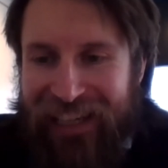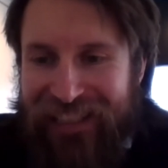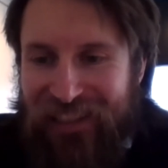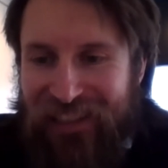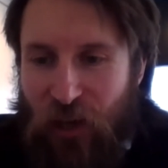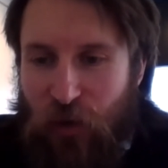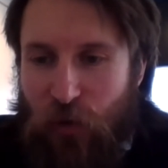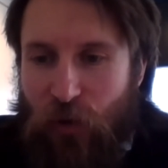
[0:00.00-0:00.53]

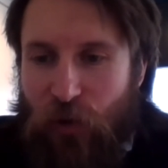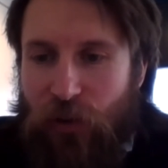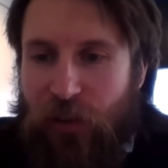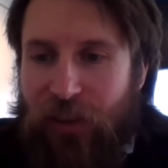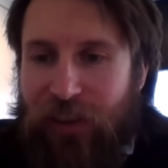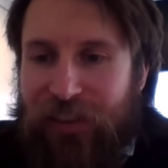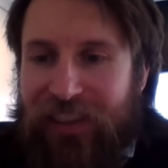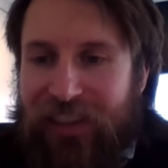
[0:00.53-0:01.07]
So
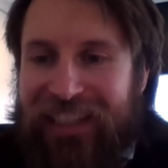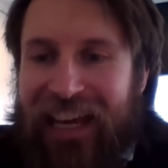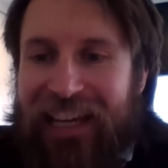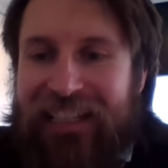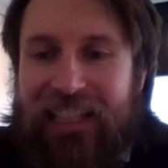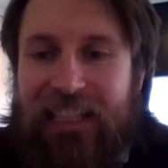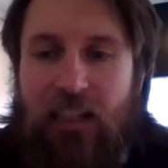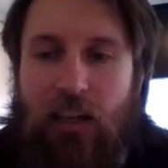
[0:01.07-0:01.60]

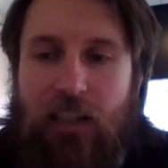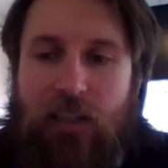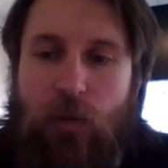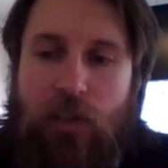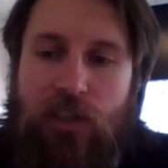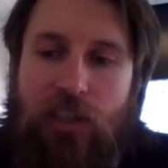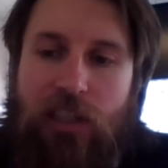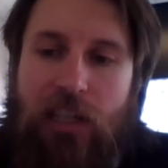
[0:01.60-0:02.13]
KD's last
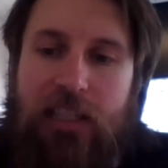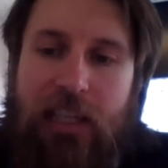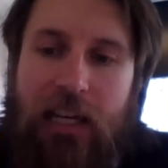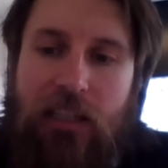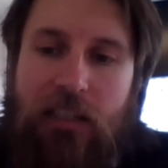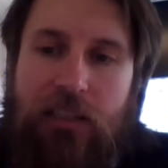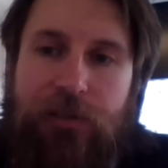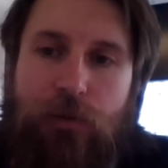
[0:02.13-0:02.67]
question is
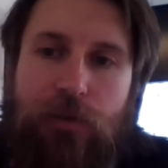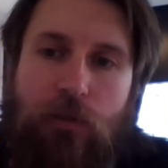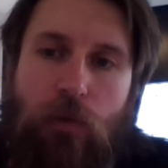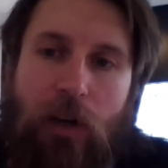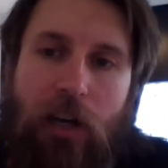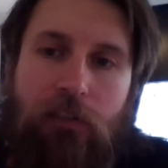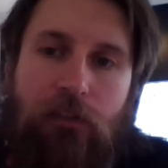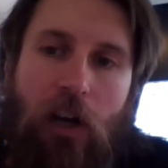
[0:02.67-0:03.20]
actually sort of
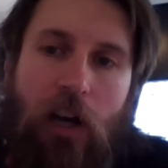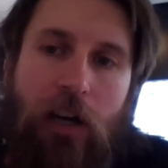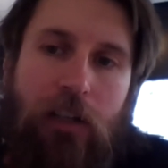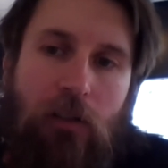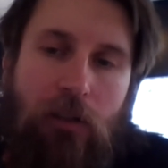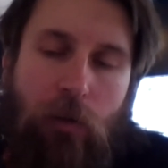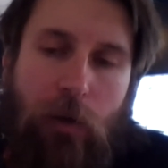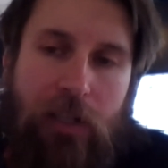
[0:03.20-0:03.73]
quite a
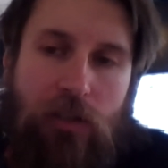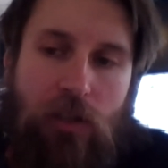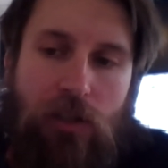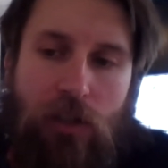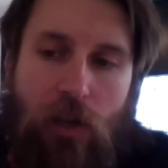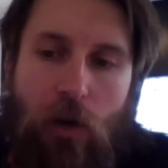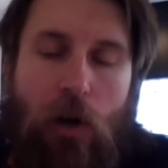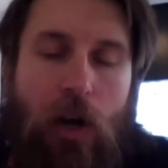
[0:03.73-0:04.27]
final
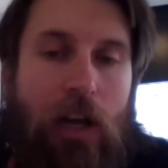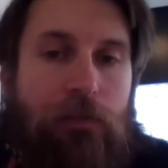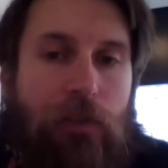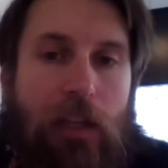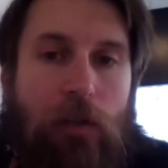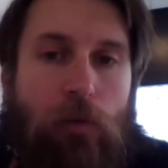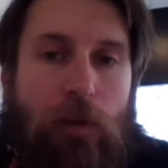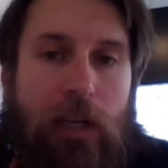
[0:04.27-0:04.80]
question. So if
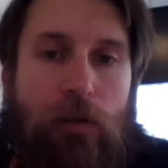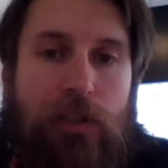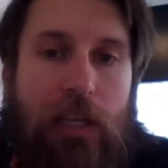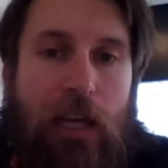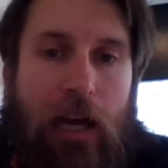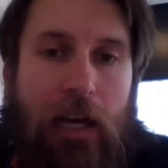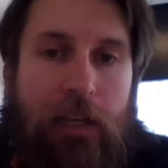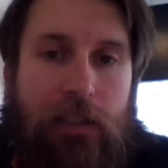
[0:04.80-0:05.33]
anyone else
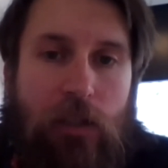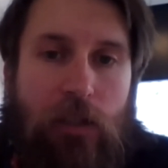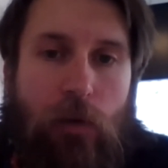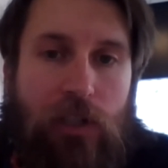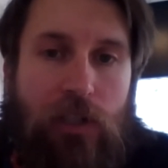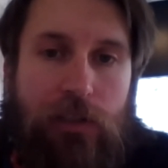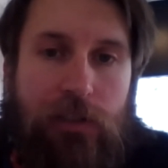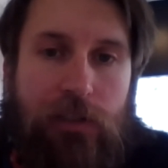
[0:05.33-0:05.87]
has any
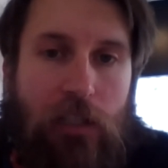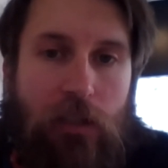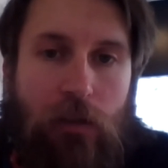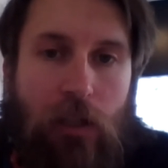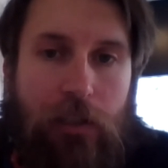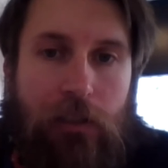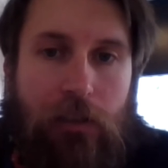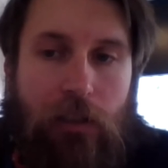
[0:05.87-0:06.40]
questions that you'd
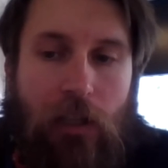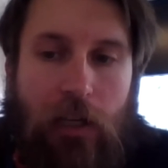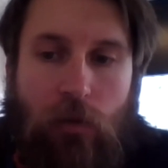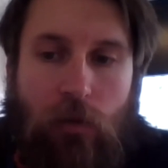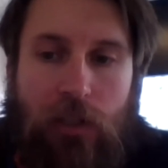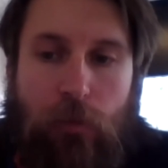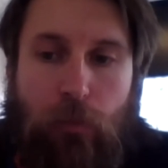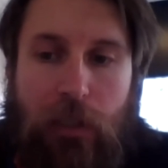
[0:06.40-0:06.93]
like
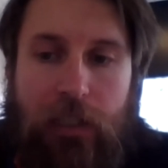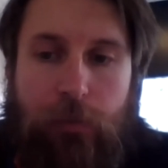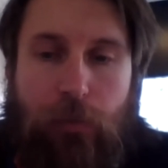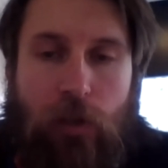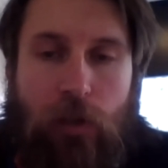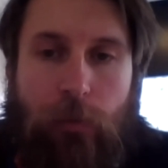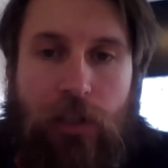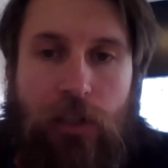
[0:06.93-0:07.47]
to ask, please
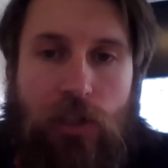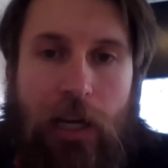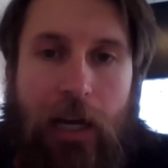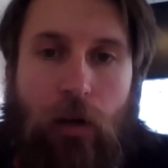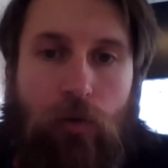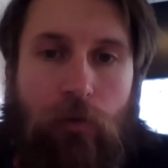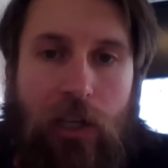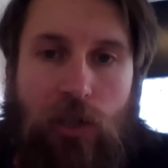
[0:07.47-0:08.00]
put them in the
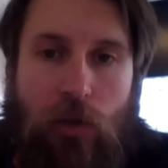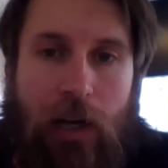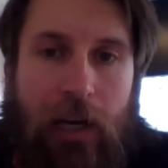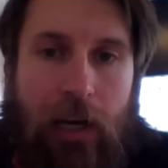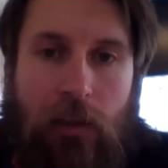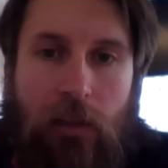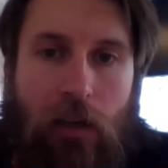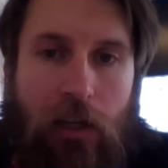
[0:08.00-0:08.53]
chat or raise your
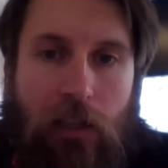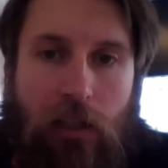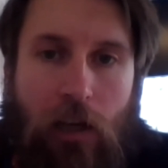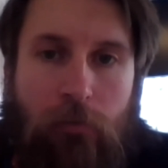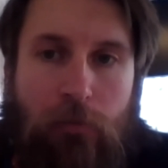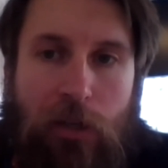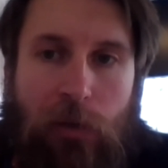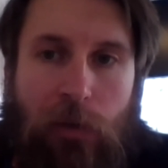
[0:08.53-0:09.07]
hand and I can
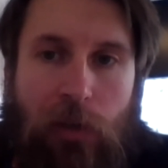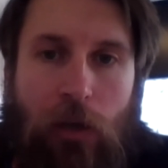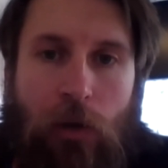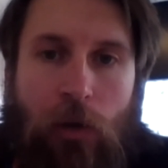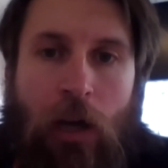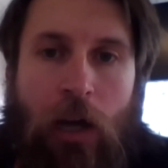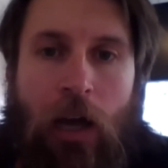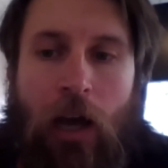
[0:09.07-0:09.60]
unmute you.